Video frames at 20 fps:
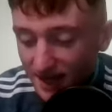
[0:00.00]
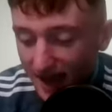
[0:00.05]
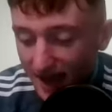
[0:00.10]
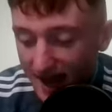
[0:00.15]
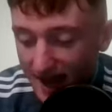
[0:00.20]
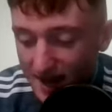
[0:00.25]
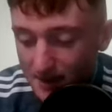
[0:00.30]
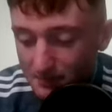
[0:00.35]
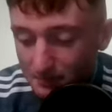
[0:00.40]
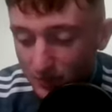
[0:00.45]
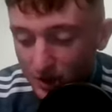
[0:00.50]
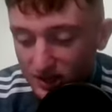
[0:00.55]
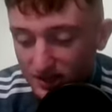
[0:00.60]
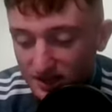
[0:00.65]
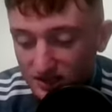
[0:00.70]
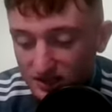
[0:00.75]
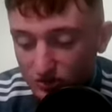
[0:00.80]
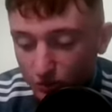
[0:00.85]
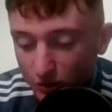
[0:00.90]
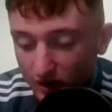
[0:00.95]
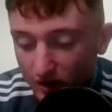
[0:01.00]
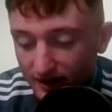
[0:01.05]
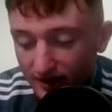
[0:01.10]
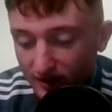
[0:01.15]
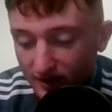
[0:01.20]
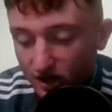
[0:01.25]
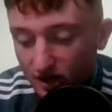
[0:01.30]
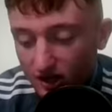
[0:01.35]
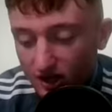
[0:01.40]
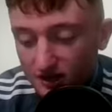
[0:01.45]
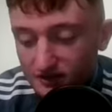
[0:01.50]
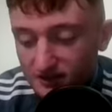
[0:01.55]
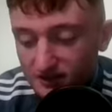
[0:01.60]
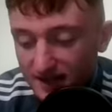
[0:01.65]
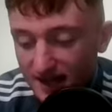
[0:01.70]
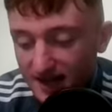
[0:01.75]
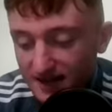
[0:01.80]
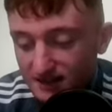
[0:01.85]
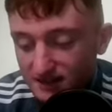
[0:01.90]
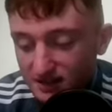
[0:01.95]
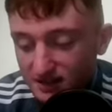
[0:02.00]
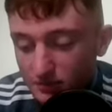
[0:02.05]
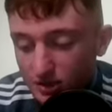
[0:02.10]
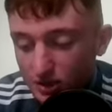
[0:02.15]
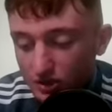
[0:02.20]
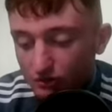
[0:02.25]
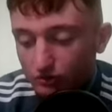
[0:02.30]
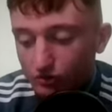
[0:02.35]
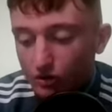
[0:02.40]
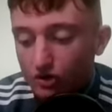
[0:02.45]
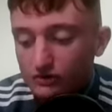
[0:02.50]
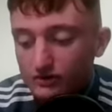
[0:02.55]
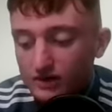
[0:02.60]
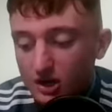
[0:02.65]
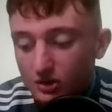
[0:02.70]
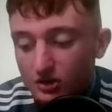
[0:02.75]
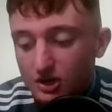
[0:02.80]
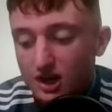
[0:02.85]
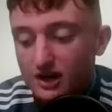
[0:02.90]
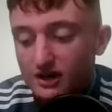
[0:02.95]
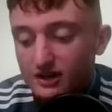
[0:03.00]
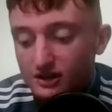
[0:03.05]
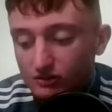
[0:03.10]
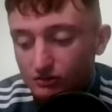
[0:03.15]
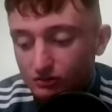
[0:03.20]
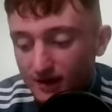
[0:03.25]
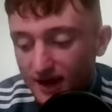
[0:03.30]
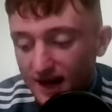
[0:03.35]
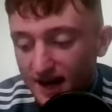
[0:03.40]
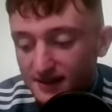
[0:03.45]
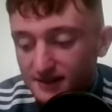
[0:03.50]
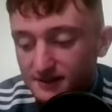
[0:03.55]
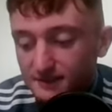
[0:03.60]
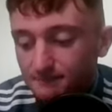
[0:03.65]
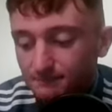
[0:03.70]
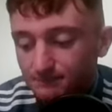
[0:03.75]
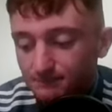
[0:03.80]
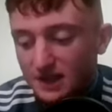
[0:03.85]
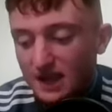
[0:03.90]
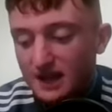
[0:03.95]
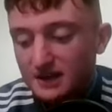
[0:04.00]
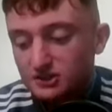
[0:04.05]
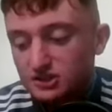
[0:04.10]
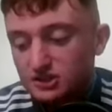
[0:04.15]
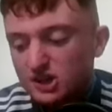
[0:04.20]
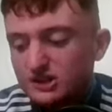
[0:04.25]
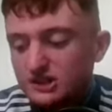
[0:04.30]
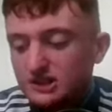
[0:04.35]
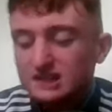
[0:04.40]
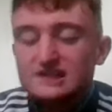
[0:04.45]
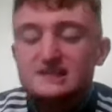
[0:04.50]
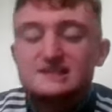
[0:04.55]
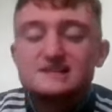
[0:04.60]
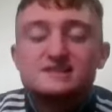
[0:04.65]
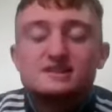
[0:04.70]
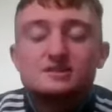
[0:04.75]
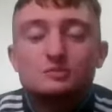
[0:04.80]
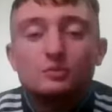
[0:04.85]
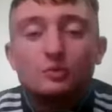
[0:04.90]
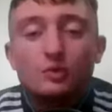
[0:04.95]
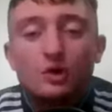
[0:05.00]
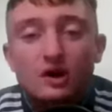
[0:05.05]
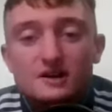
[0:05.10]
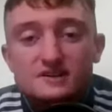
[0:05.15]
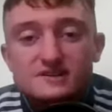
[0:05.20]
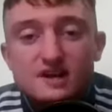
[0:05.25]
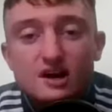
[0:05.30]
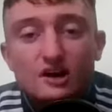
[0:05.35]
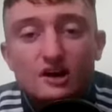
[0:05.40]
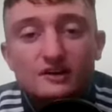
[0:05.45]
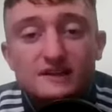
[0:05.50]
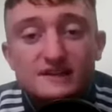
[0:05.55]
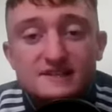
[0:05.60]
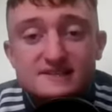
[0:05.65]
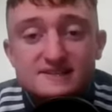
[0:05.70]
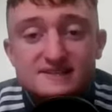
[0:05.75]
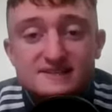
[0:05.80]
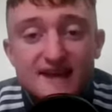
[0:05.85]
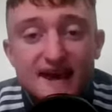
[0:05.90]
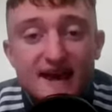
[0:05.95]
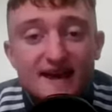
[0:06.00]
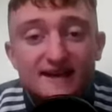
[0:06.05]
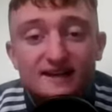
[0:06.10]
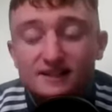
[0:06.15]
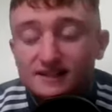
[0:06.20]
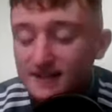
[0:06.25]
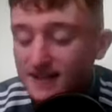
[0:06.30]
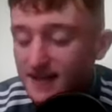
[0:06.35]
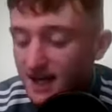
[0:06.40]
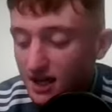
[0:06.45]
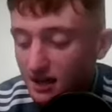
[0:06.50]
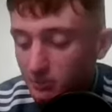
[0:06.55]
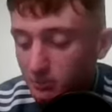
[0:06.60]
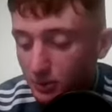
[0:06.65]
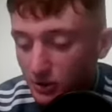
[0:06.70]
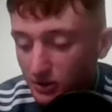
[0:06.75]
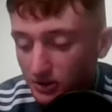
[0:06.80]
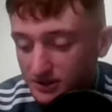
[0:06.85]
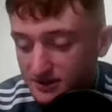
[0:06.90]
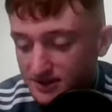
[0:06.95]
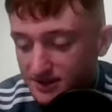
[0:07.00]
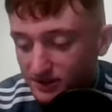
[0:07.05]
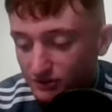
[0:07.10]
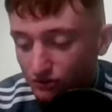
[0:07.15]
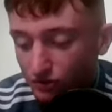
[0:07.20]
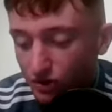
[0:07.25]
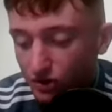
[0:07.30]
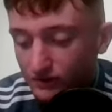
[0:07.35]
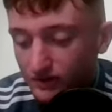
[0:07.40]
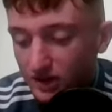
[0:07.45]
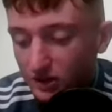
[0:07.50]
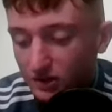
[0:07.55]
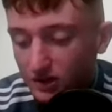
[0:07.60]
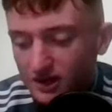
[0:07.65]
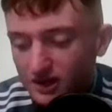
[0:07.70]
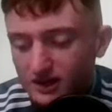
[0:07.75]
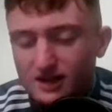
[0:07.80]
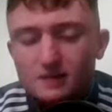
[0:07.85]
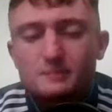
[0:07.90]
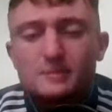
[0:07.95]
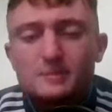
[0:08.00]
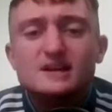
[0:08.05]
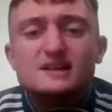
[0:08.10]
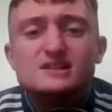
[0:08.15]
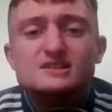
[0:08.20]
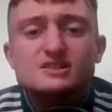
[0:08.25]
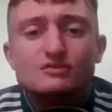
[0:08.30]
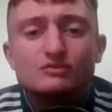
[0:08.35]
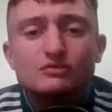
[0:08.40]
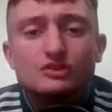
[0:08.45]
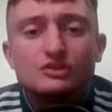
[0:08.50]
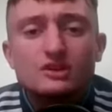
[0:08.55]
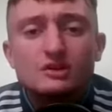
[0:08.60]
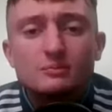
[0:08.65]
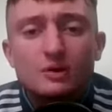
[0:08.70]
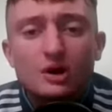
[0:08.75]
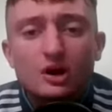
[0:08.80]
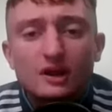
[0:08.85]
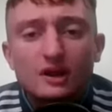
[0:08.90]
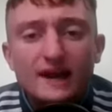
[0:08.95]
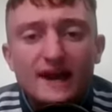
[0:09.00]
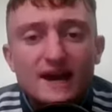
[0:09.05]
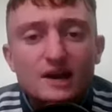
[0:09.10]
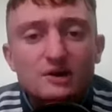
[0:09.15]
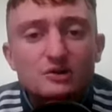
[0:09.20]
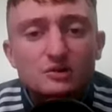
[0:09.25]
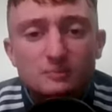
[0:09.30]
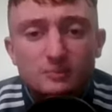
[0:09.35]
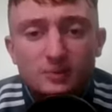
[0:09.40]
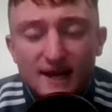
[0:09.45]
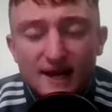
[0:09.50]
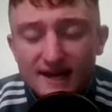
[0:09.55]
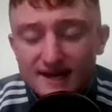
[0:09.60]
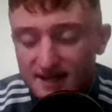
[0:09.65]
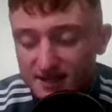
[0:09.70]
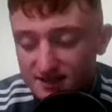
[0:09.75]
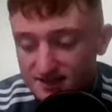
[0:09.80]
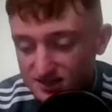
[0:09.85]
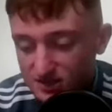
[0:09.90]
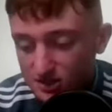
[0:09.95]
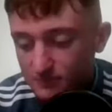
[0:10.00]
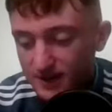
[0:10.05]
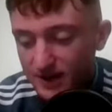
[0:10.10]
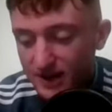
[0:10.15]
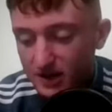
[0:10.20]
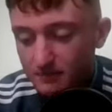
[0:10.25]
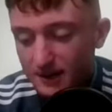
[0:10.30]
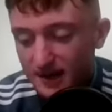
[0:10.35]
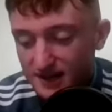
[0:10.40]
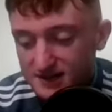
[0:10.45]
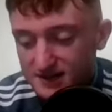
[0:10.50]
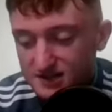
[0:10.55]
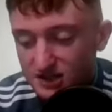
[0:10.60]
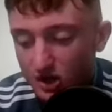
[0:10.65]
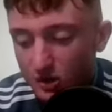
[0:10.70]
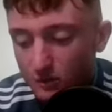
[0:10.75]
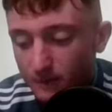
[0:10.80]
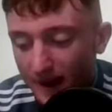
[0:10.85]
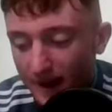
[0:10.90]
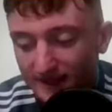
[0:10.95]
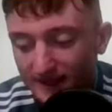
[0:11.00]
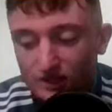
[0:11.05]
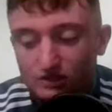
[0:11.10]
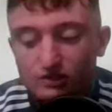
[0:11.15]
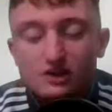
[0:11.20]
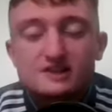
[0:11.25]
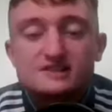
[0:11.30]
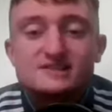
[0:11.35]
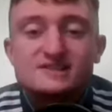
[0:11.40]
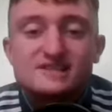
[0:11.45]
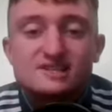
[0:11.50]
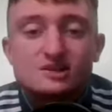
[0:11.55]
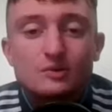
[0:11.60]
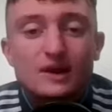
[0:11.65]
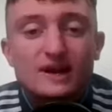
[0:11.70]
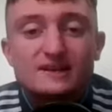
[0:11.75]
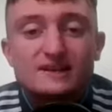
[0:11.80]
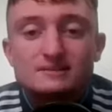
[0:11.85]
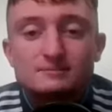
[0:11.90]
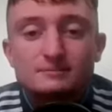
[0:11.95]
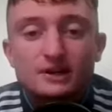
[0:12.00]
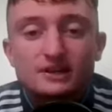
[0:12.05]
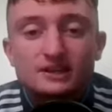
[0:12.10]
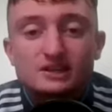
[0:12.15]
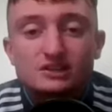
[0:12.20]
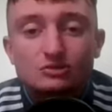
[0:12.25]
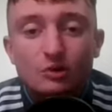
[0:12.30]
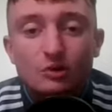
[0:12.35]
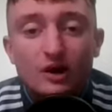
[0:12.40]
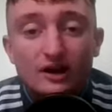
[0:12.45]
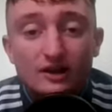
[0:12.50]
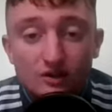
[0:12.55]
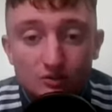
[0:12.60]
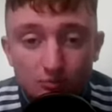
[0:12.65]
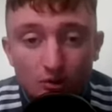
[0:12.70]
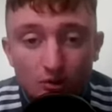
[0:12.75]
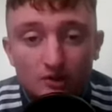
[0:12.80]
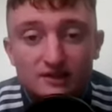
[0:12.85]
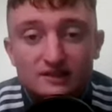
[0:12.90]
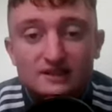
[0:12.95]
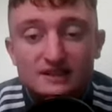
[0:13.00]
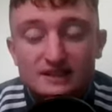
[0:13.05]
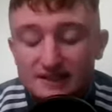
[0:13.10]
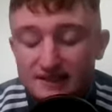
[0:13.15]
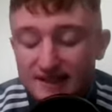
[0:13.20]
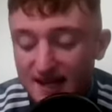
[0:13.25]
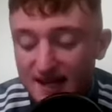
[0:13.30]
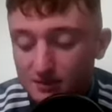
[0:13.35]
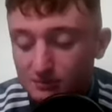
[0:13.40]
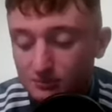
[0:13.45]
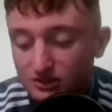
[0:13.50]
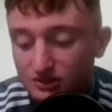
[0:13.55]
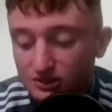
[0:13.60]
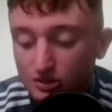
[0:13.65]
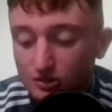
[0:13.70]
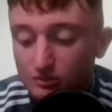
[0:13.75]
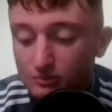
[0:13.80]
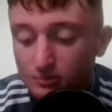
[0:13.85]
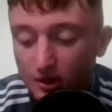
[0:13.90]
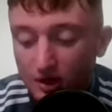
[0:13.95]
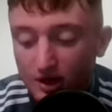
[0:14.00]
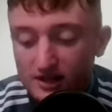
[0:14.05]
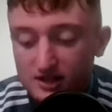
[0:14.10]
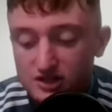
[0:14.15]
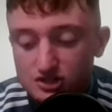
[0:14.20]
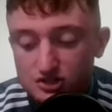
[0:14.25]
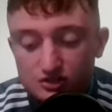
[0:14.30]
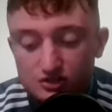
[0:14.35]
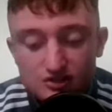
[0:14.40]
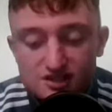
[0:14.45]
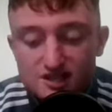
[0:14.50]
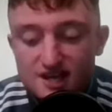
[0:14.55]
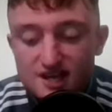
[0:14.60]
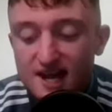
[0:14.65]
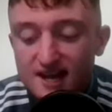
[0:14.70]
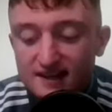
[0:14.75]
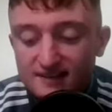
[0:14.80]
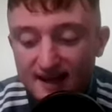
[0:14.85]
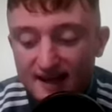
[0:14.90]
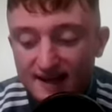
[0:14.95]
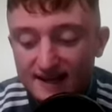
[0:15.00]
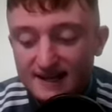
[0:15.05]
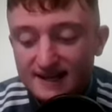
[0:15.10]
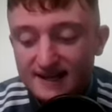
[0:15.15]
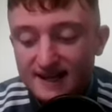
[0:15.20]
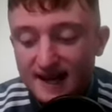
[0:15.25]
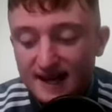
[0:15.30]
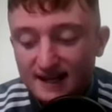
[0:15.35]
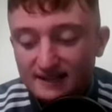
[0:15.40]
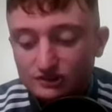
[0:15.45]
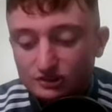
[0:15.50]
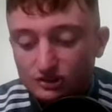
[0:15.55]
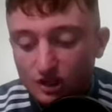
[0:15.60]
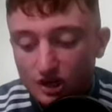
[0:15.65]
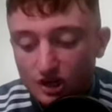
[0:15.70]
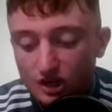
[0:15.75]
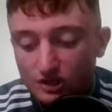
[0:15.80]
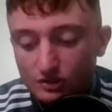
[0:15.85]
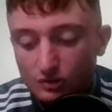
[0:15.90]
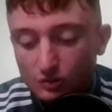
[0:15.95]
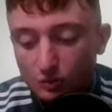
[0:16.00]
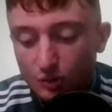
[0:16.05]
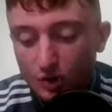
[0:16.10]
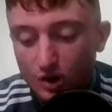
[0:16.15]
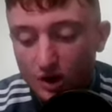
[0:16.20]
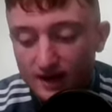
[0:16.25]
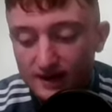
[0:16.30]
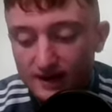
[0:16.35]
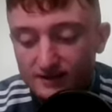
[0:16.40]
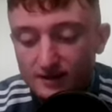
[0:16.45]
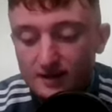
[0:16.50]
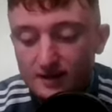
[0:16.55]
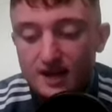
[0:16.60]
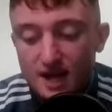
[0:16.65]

Mikey Dwyer got on the end of the move. Rory O'Connor ran, and Conor Gleeson was on his tail, but Rory O'Connor appeared to run the ball out of play. It somehow managed to go back across the square to Mikey Dwyer, who put it in the net, but the umpire judged that it had gone wide.